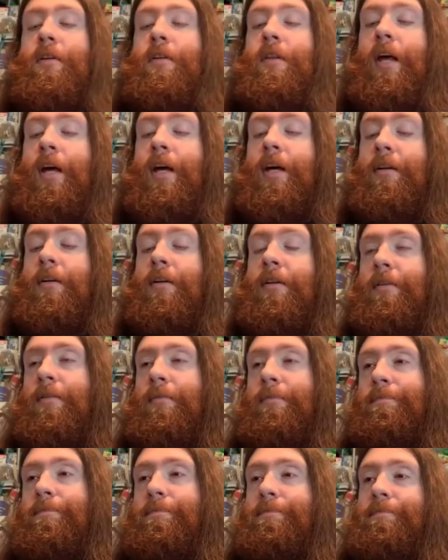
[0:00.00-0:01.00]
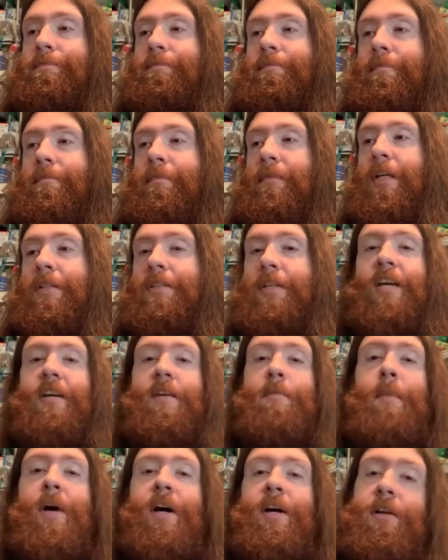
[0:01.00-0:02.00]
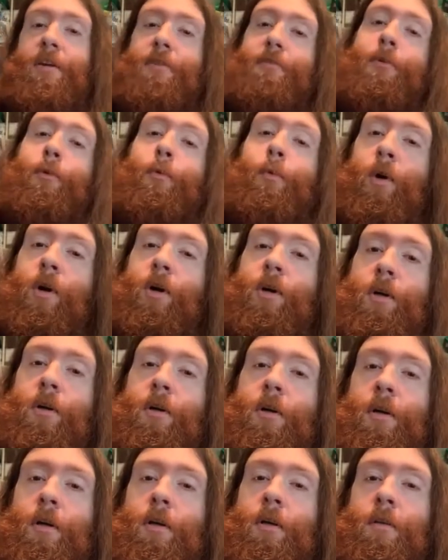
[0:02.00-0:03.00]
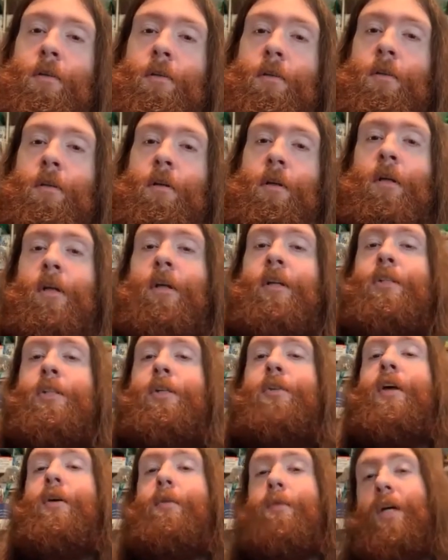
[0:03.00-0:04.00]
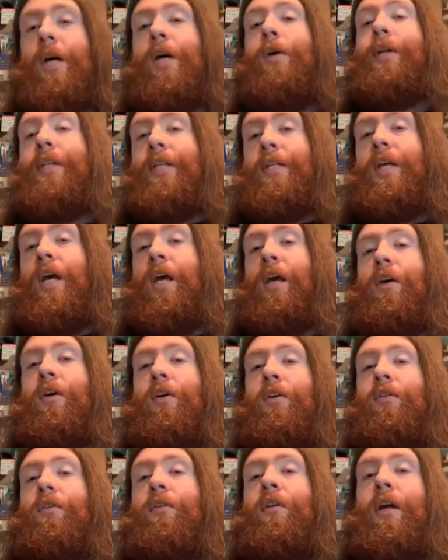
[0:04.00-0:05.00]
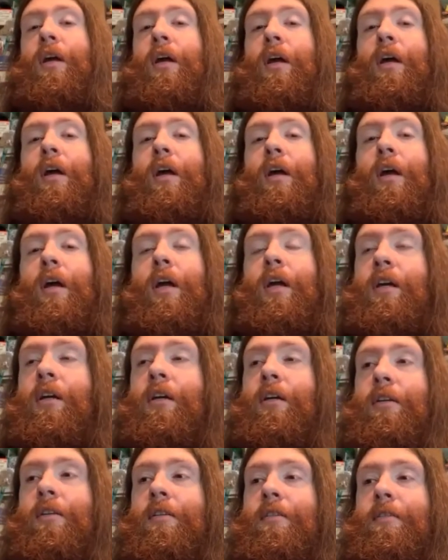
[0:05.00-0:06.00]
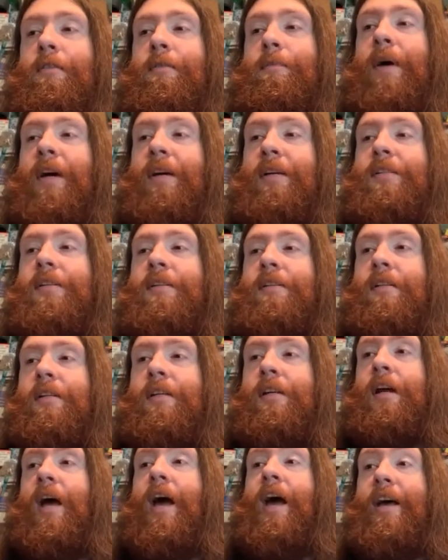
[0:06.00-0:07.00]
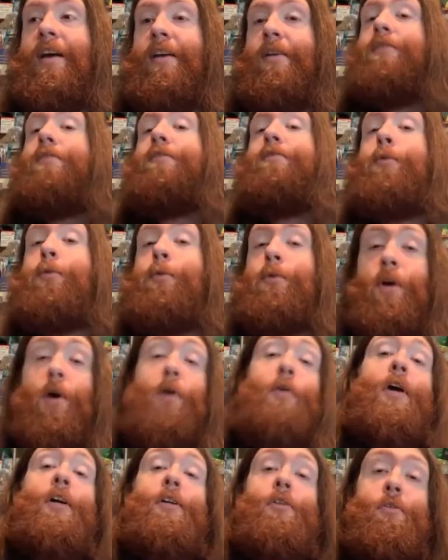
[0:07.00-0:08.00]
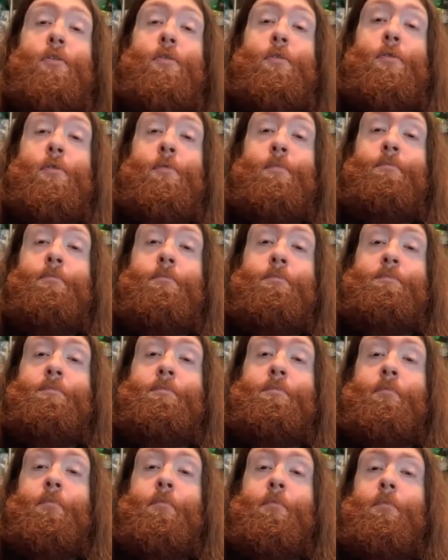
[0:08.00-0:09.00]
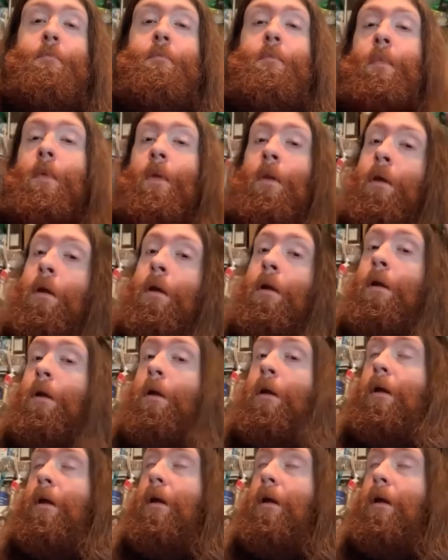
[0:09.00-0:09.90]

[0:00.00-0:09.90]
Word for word: like take money for work, so they would go in the town and basically ask for donations. Yeah.